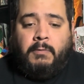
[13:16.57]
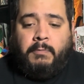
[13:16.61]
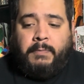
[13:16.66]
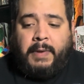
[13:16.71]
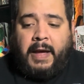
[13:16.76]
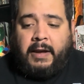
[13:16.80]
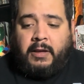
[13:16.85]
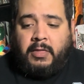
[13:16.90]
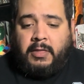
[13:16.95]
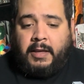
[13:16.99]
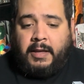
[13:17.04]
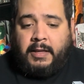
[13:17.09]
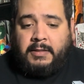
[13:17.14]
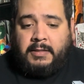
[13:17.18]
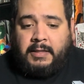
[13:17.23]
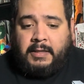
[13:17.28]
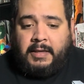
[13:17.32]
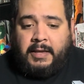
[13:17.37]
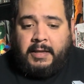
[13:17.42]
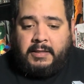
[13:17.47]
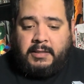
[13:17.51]
back then
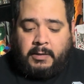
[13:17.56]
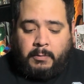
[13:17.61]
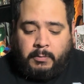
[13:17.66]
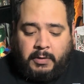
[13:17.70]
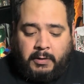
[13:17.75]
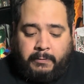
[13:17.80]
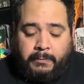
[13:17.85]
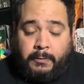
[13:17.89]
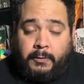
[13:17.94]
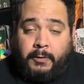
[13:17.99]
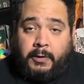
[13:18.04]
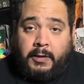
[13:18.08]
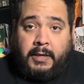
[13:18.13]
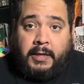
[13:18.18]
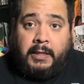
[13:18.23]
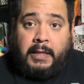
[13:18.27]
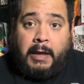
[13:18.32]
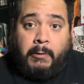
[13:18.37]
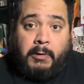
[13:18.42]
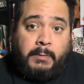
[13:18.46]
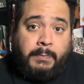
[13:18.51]
to get something for their
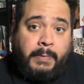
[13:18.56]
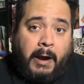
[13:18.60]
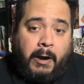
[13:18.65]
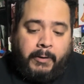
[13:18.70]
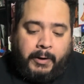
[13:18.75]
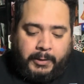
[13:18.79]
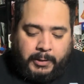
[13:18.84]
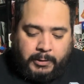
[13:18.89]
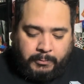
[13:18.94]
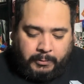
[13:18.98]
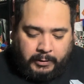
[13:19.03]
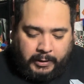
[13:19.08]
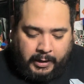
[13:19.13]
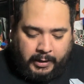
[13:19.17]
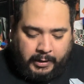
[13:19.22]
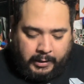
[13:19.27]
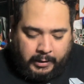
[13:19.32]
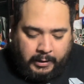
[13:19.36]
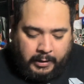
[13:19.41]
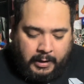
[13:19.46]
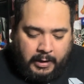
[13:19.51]
kid that was Power Rangers
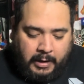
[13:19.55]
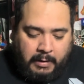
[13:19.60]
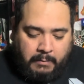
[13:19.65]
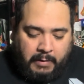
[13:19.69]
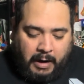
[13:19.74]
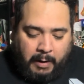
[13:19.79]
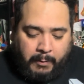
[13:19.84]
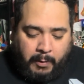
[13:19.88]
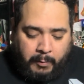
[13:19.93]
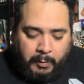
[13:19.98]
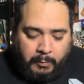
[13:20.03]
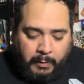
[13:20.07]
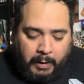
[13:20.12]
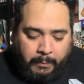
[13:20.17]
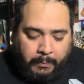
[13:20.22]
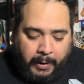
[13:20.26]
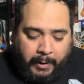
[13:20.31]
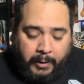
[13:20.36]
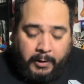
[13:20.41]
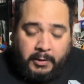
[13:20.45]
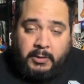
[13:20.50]
related. I remember my
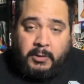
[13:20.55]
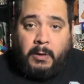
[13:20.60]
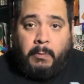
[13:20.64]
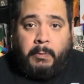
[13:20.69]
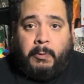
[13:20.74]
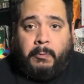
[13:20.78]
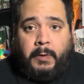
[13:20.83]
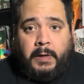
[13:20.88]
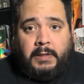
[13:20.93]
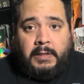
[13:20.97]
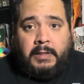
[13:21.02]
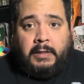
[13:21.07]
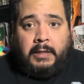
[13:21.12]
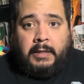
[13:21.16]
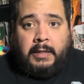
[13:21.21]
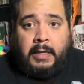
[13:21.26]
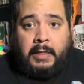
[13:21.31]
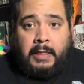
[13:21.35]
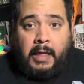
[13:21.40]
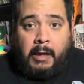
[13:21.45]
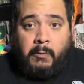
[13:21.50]
parents told me recently
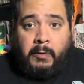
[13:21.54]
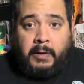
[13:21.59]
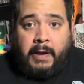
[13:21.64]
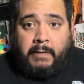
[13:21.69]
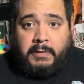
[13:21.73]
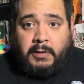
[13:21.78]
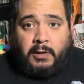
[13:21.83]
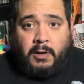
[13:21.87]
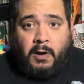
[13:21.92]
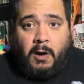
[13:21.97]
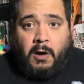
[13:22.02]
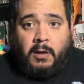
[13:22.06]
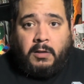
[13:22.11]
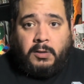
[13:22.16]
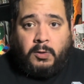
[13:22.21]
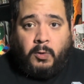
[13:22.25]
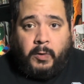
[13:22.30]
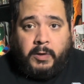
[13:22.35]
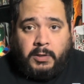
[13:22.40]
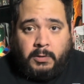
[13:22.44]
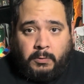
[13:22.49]
that they would have to call
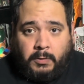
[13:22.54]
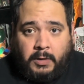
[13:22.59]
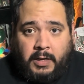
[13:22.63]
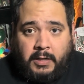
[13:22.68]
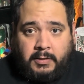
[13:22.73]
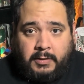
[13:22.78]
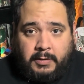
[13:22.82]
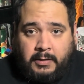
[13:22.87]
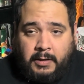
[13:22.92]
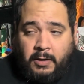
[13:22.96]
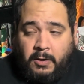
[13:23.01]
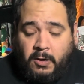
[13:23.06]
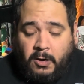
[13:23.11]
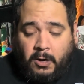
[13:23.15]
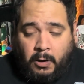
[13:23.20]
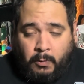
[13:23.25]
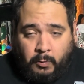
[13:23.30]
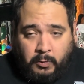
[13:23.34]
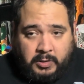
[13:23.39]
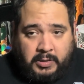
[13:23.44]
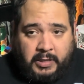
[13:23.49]
Toys R Us
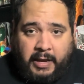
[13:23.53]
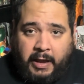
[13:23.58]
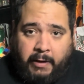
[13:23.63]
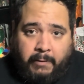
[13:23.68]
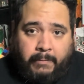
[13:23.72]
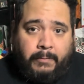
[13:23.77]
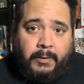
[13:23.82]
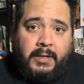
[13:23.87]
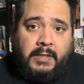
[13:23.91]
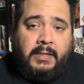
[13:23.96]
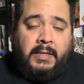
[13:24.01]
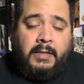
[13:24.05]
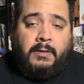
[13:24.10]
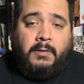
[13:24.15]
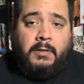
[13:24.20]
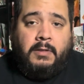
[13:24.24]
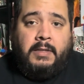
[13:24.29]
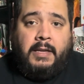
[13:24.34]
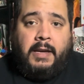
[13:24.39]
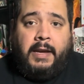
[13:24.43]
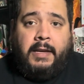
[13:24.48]
almost every
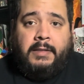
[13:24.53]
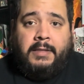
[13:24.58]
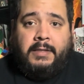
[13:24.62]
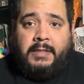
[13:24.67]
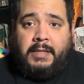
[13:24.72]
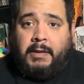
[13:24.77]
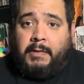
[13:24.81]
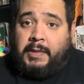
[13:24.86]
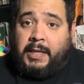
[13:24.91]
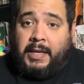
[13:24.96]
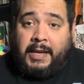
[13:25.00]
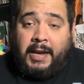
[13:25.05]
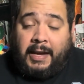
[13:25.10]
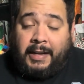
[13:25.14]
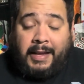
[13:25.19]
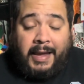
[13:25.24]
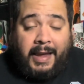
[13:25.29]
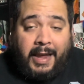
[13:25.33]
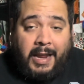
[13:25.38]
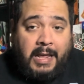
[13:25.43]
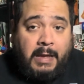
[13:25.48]
single day to see if they got
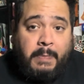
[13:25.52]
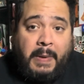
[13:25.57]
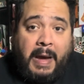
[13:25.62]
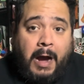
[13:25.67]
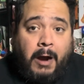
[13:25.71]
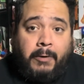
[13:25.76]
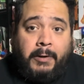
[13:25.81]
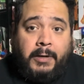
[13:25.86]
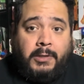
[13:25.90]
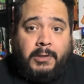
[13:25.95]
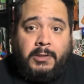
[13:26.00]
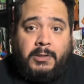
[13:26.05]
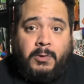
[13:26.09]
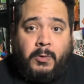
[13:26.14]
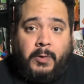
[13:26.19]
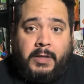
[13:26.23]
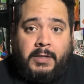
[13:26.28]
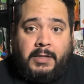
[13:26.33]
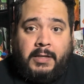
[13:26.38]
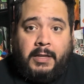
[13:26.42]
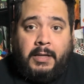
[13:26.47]
any Power Rangers
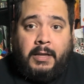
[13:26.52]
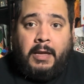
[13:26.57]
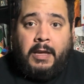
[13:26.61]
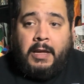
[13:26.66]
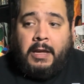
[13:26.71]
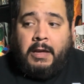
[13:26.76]
toys in